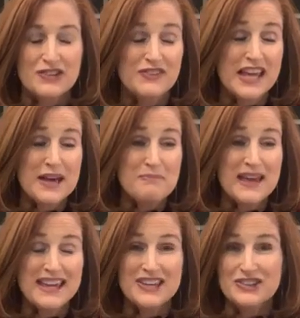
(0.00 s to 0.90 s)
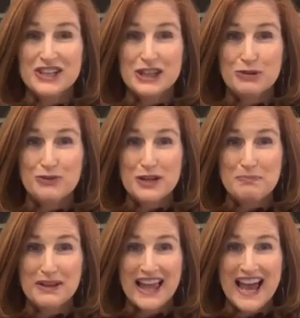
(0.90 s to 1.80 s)
And if you can't make it, you'll get the
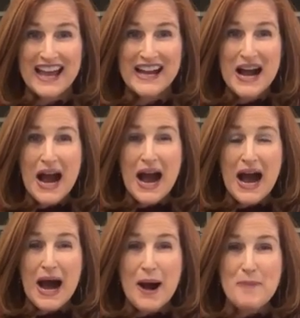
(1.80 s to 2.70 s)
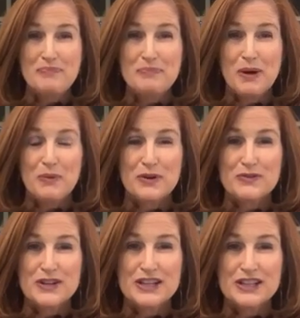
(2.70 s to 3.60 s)
replay. But
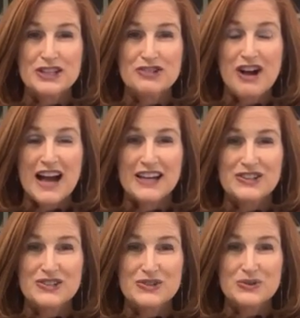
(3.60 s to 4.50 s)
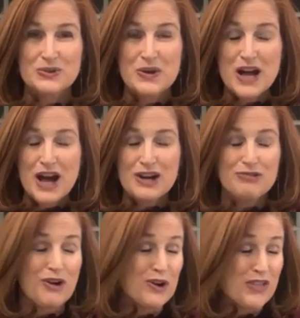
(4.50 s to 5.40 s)
we're really trying to
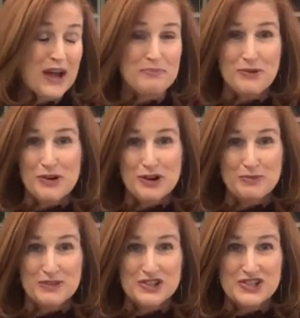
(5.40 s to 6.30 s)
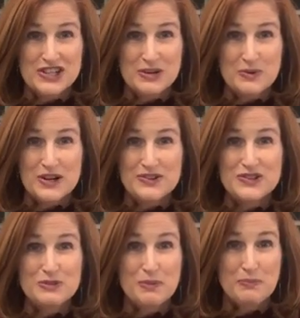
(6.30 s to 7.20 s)
grow that program this year. We are
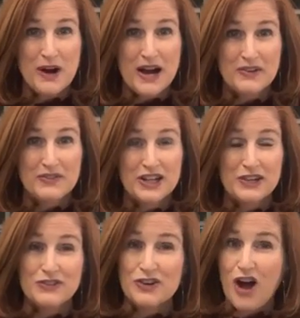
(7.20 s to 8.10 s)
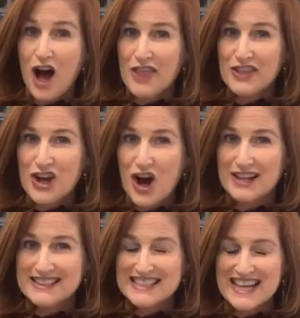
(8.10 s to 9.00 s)
super proud of it. If you're on the
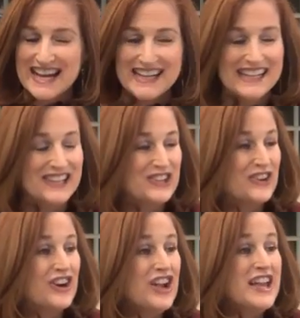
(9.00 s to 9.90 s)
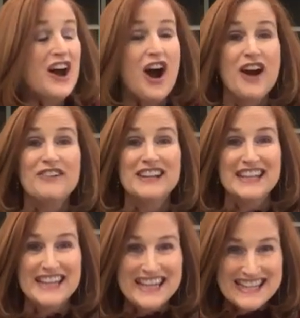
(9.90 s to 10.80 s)
call tonight and you're
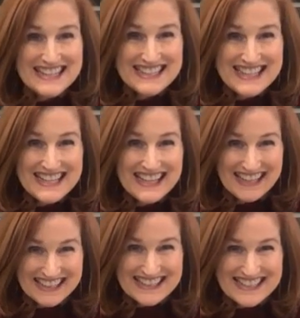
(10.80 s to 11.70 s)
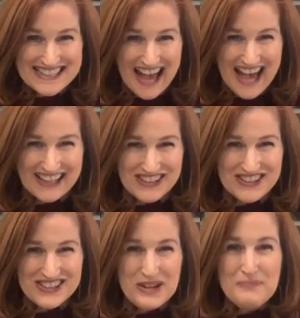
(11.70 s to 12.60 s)
already in
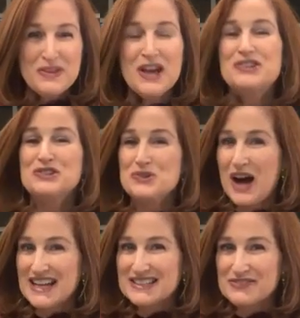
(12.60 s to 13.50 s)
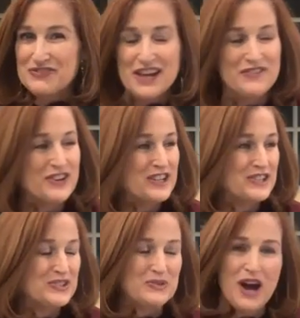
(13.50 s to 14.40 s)
Insiders, do us a favor
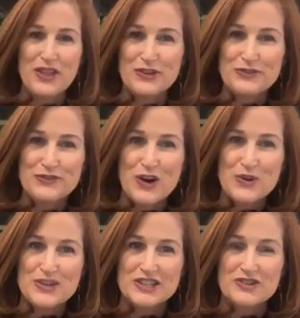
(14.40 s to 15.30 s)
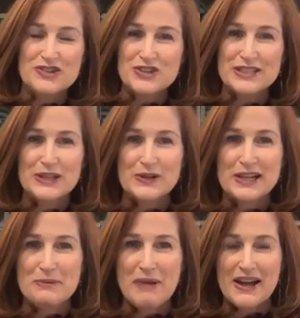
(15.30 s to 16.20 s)
and do other folks that are just
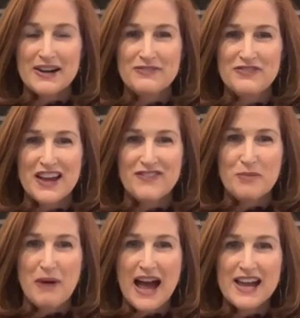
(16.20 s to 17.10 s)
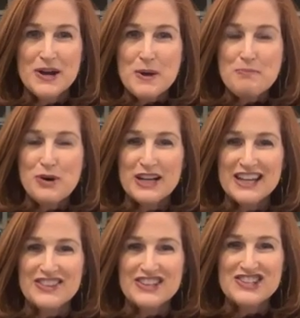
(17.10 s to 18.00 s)
learning about it a favor by
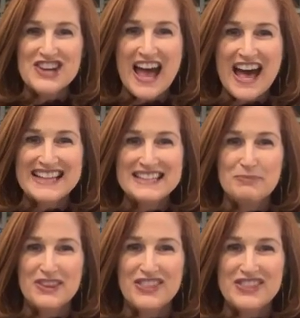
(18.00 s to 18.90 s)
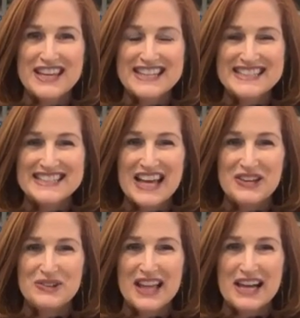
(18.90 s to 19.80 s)
putting in the chat some of the things
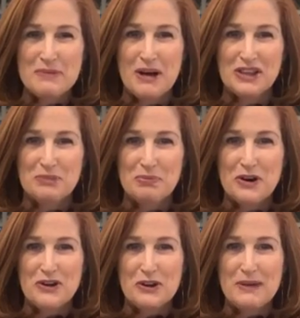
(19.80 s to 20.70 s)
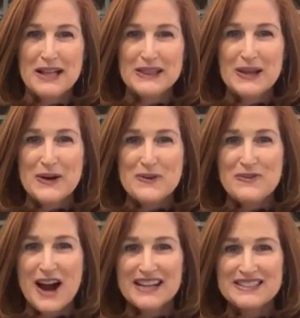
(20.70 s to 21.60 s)
that you like about the program.
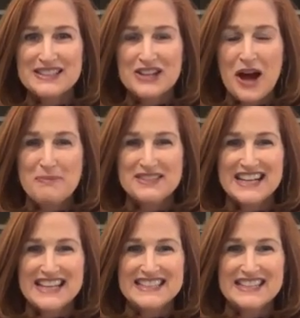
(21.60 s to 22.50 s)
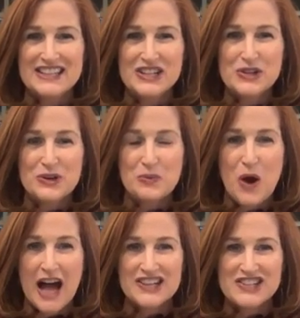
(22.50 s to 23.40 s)
Hello, Roxy Thompson. I see that you're
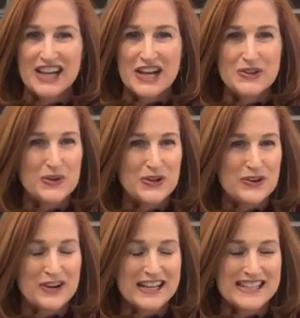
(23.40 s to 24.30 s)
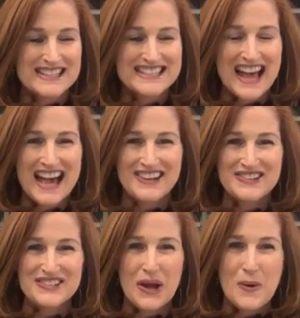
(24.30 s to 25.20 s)
watching. I know you're an
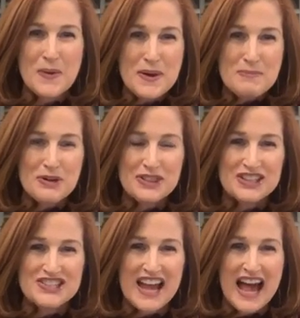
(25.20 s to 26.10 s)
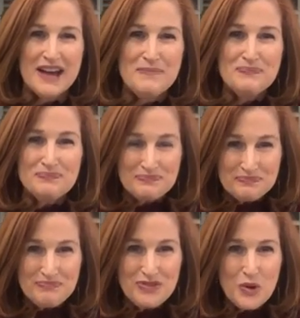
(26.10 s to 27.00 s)
insider, so put in the chat
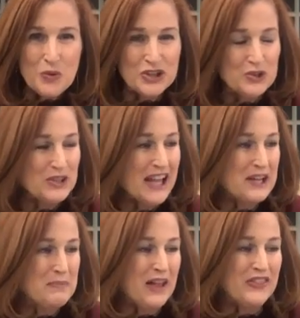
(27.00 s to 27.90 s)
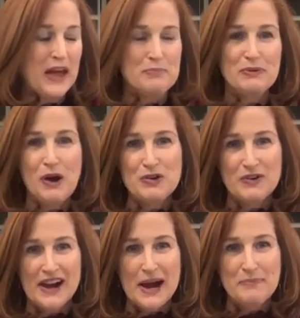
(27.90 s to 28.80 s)
what you like about that
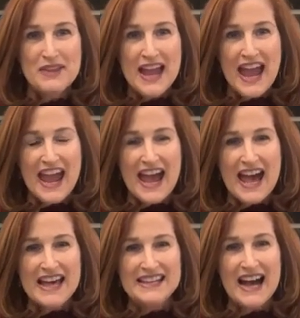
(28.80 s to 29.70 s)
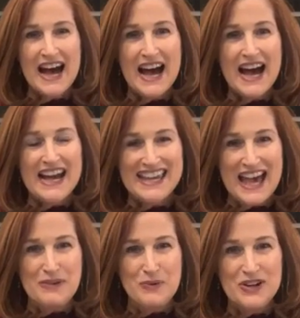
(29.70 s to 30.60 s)
program. And
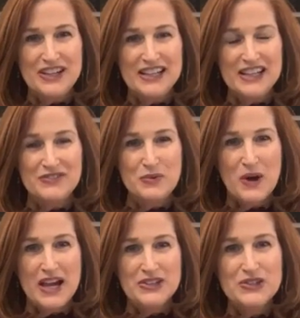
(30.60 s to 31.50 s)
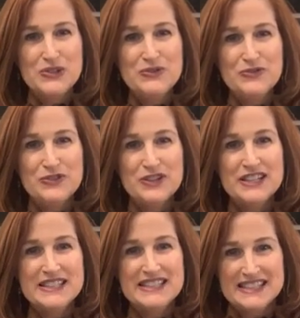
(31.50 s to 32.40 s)
again, we are going to give away 2
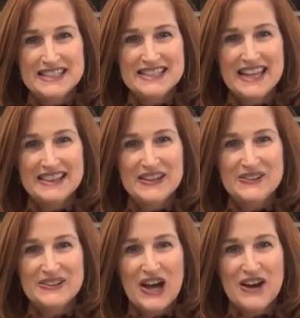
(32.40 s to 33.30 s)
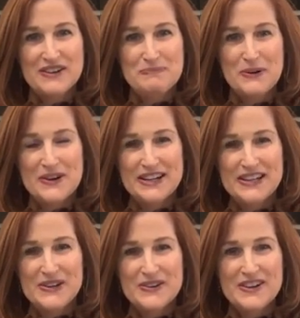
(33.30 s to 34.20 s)
free seats. Hello, Laurie
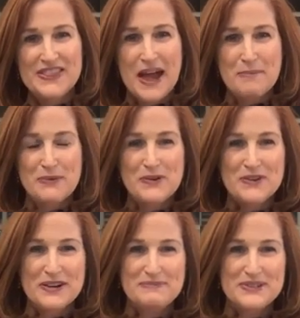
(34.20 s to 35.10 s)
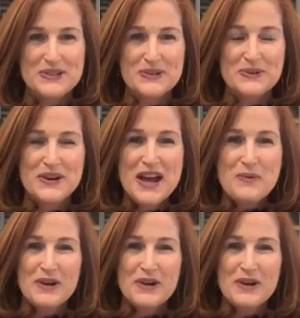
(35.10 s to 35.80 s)
Purdy, you're in that program too.